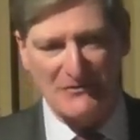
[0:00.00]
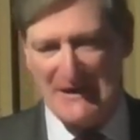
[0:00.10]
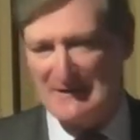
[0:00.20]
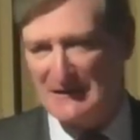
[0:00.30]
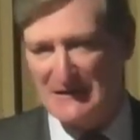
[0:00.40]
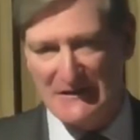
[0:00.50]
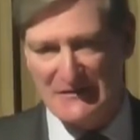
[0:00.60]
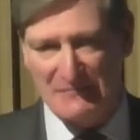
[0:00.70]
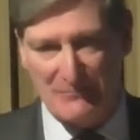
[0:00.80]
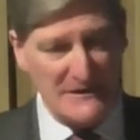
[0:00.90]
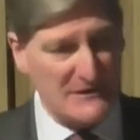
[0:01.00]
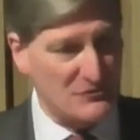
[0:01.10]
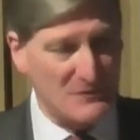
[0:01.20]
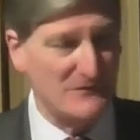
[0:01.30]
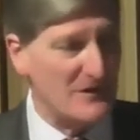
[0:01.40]
technically is in
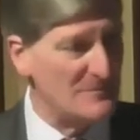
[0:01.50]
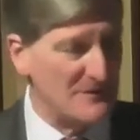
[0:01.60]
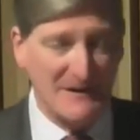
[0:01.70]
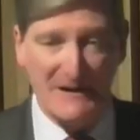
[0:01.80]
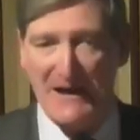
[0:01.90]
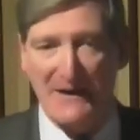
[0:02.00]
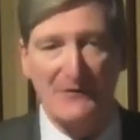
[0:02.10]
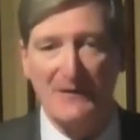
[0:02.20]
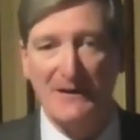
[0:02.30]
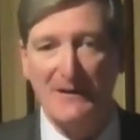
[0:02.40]
breach when nobody has